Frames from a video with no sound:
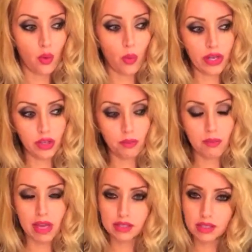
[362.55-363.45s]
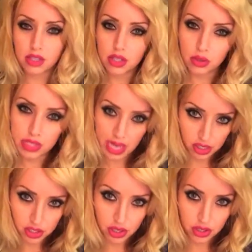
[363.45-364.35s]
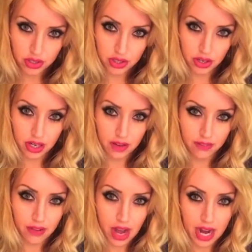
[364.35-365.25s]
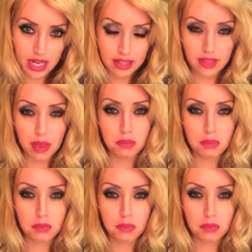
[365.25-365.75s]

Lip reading: When you mix the two textures, you're going to find that they